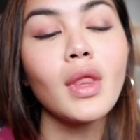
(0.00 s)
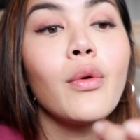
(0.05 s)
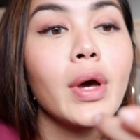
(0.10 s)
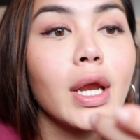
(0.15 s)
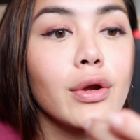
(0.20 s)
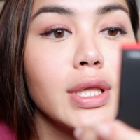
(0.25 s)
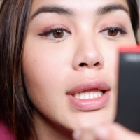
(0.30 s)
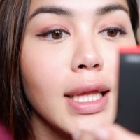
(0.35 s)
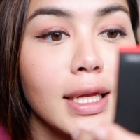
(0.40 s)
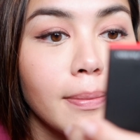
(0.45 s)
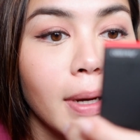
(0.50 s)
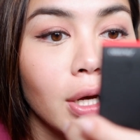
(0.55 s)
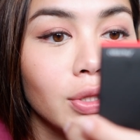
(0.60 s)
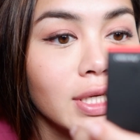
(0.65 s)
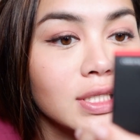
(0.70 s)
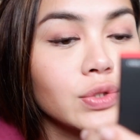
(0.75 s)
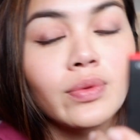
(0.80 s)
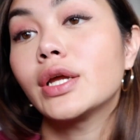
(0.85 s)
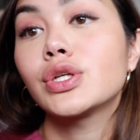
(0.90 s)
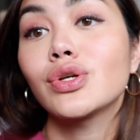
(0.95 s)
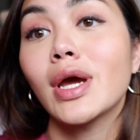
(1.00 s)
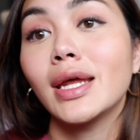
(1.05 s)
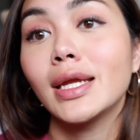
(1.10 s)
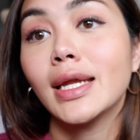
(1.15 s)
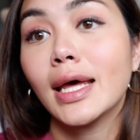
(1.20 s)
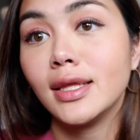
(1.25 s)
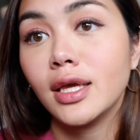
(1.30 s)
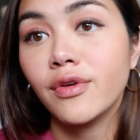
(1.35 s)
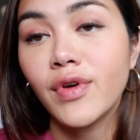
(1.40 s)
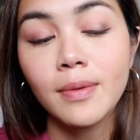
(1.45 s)
What I really liked about this when I tried it
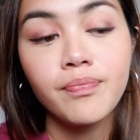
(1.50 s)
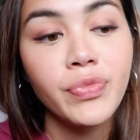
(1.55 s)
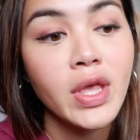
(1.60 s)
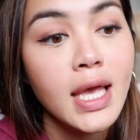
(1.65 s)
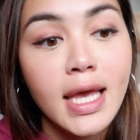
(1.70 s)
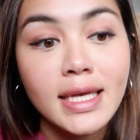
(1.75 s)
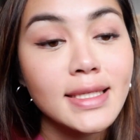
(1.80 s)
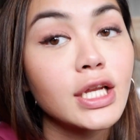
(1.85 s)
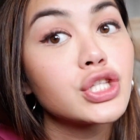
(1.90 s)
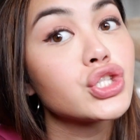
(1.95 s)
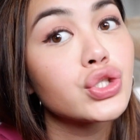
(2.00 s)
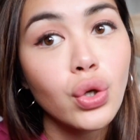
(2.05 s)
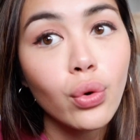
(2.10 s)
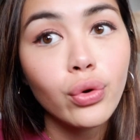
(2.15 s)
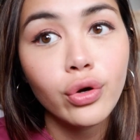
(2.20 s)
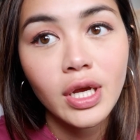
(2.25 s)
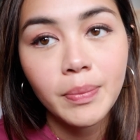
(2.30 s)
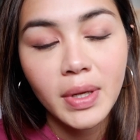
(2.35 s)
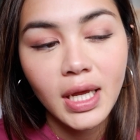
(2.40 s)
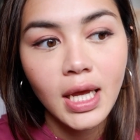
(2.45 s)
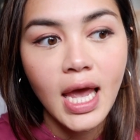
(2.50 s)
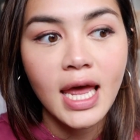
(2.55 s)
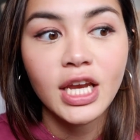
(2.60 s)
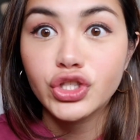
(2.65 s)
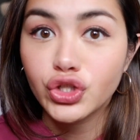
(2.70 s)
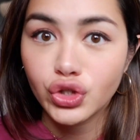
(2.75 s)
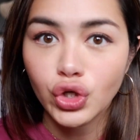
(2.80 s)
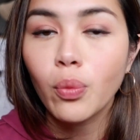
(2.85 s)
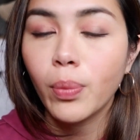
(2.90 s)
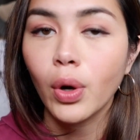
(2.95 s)
at the event is that it's so creamy and
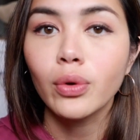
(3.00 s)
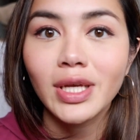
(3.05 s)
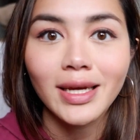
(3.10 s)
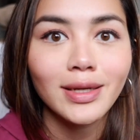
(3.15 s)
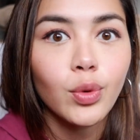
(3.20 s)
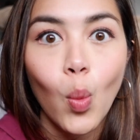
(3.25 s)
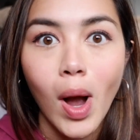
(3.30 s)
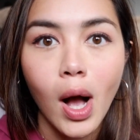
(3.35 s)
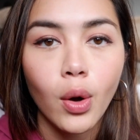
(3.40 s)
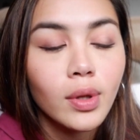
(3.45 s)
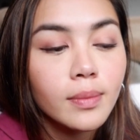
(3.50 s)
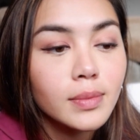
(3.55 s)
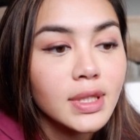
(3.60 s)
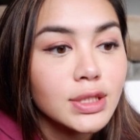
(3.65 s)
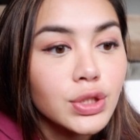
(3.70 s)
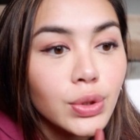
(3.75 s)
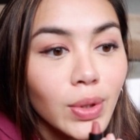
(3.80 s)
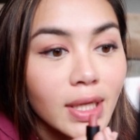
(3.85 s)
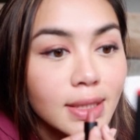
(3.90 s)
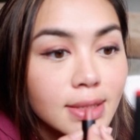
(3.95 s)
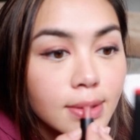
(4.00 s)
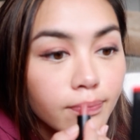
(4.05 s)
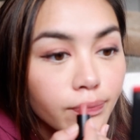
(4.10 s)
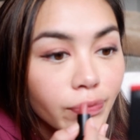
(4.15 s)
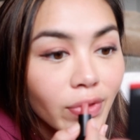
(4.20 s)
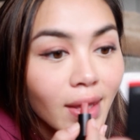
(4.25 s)
it's so potent. Wow, let's do it.